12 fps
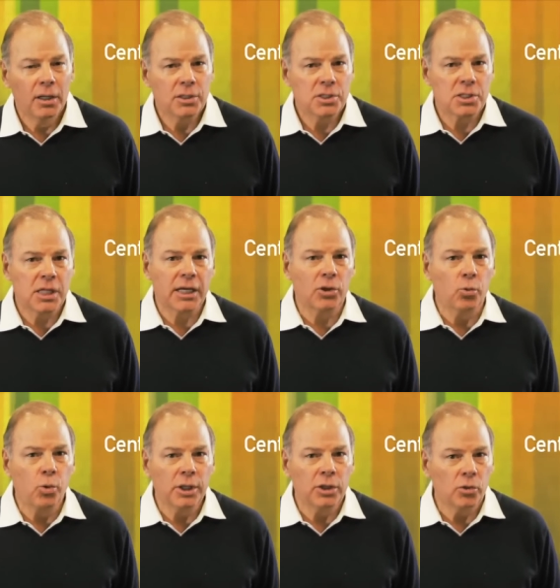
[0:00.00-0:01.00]
This is like a
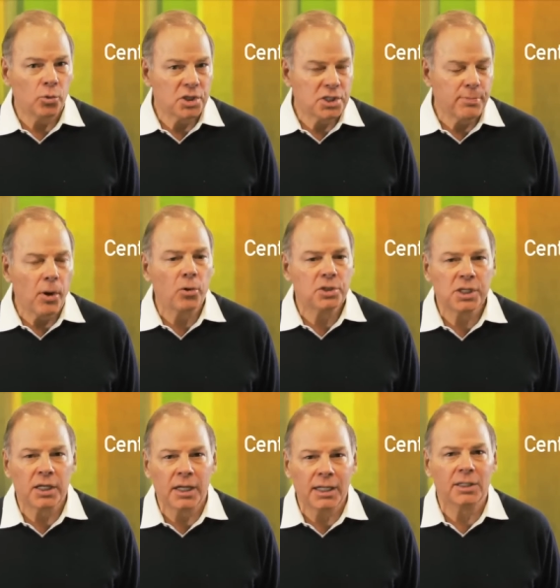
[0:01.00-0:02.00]
wheel with spokes
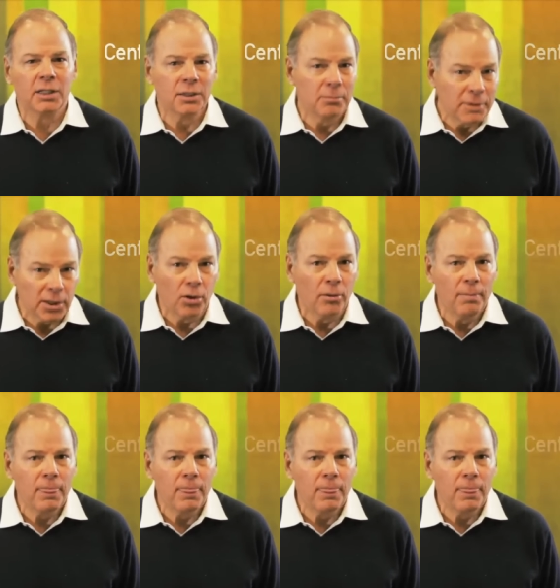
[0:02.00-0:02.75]
connecting the middle.